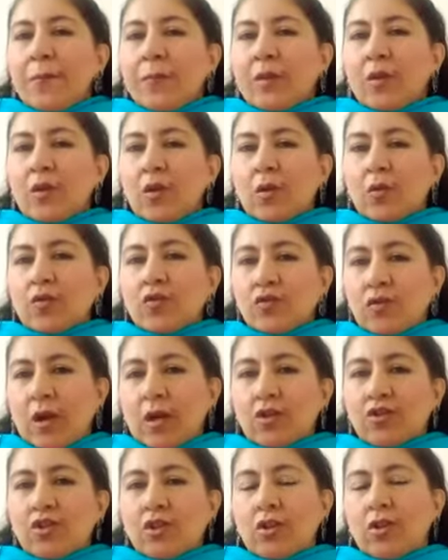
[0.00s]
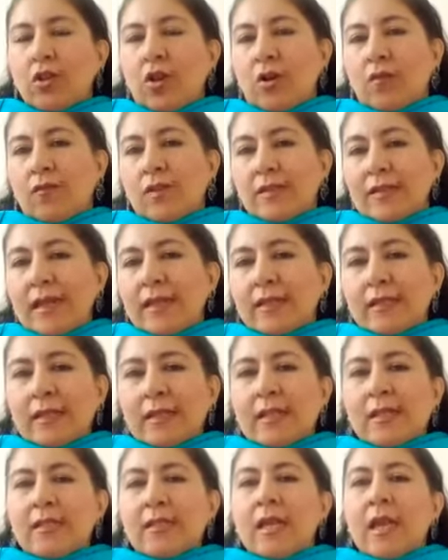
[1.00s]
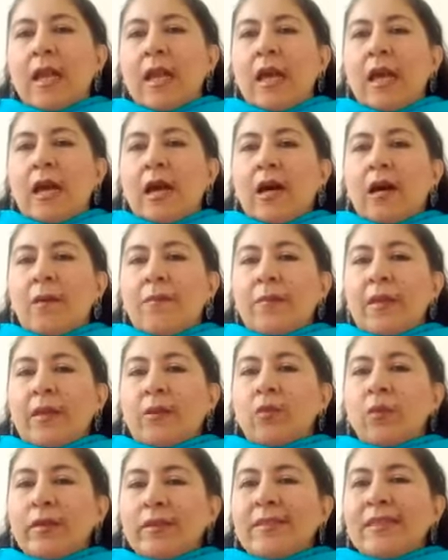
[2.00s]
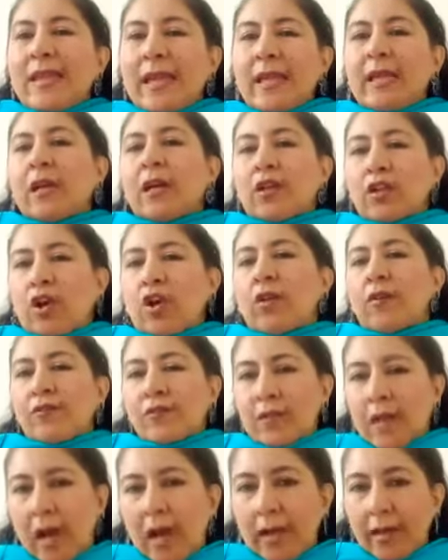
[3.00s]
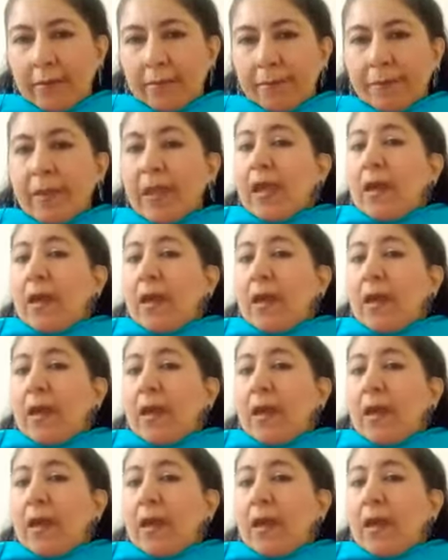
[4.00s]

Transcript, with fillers: you know structure of a sentence um, it would take a lot of time